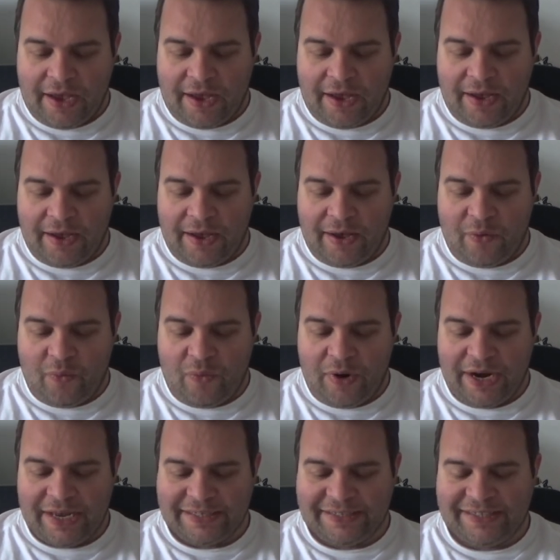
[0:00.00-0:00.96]

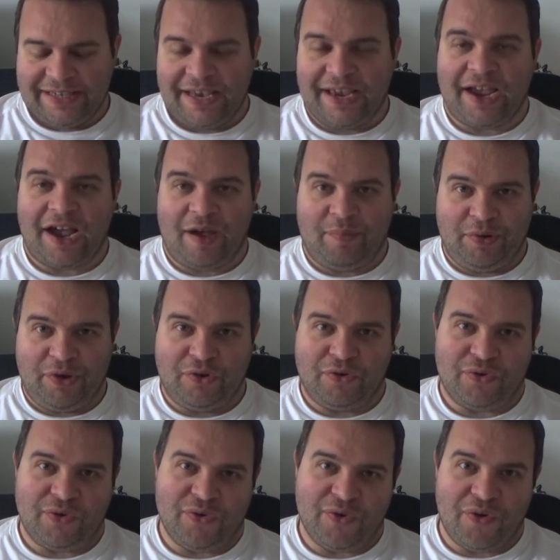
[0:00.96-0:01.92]
when I say cabin
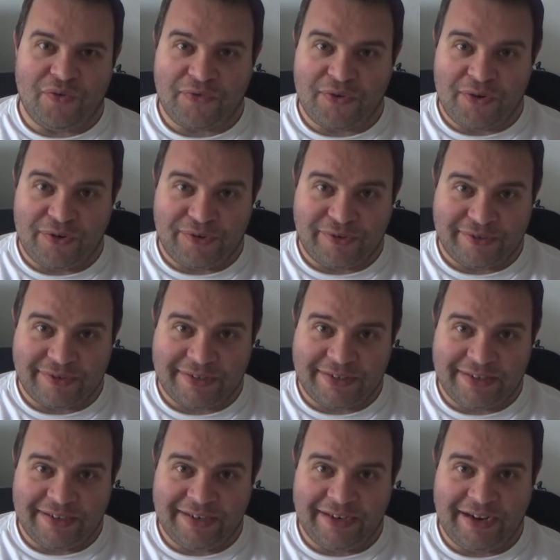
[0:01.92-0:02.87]
crew, of
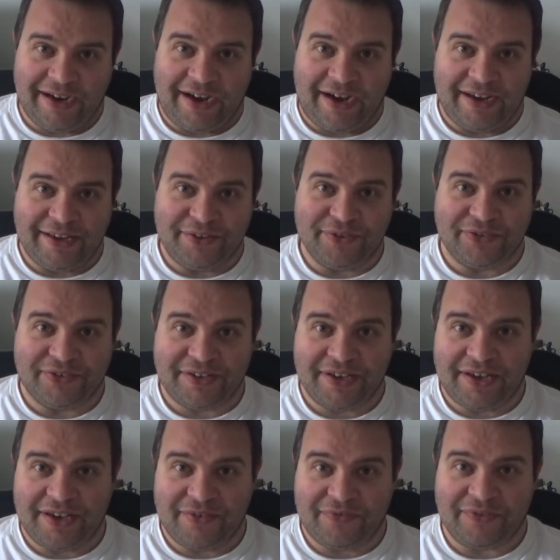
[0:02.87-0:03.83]
course, I don't
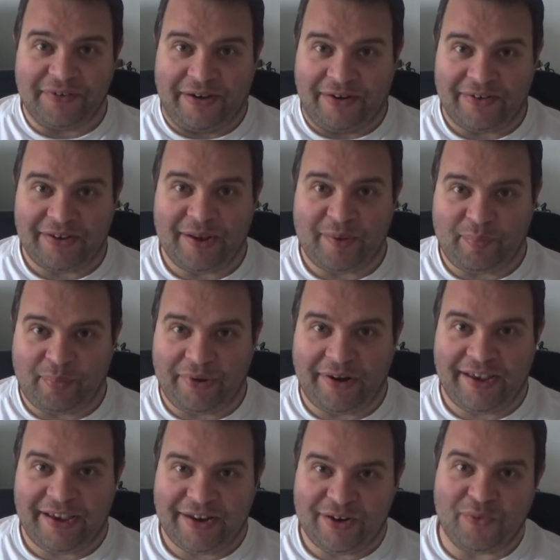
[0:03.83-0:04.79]
have a real
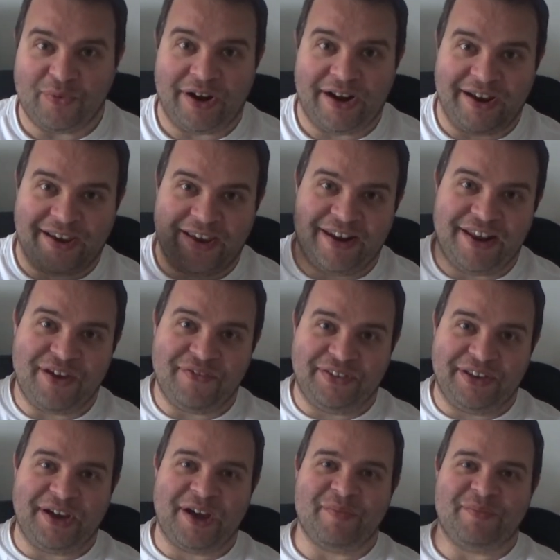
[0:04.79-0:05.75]
plane where I can have
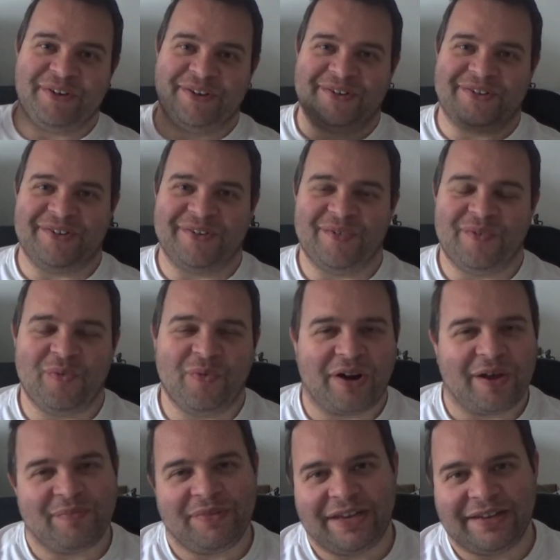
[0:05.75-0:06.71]
the cabin crew. What
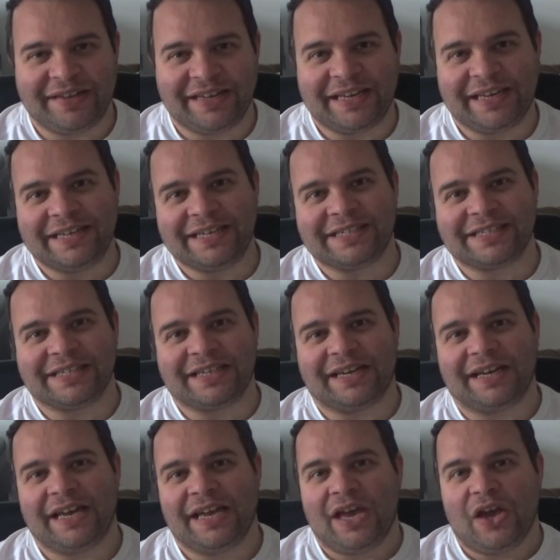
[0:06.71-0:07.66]
I mean is,
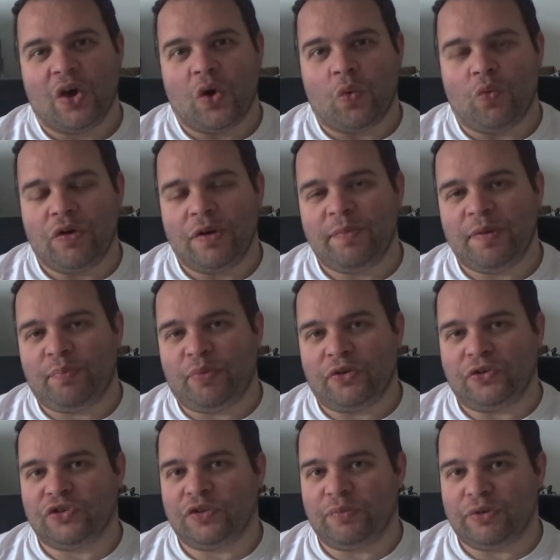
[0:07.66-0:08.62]
will it be
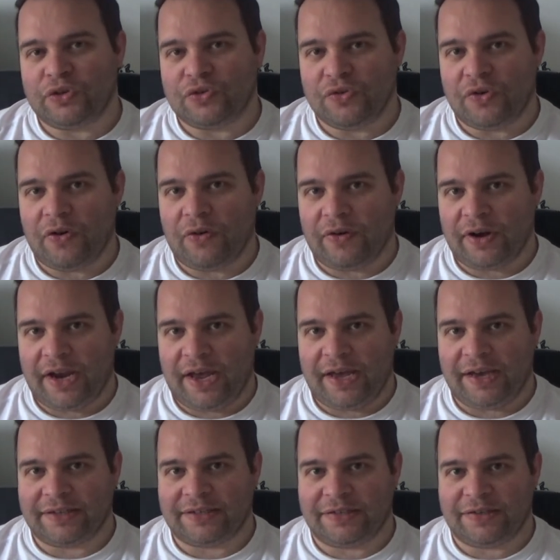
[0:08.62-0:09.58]
possible to
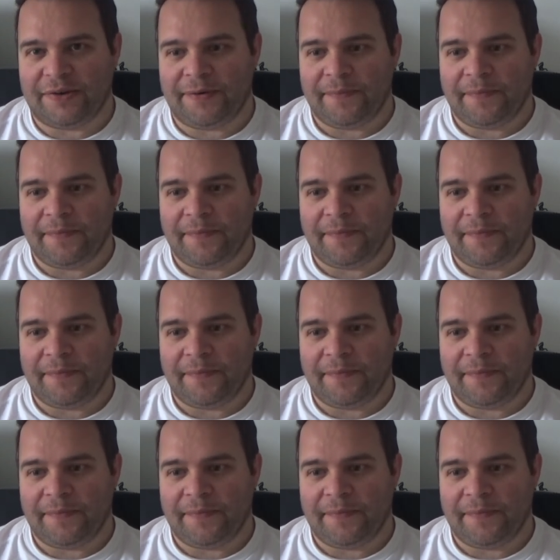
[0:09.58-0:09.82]
connect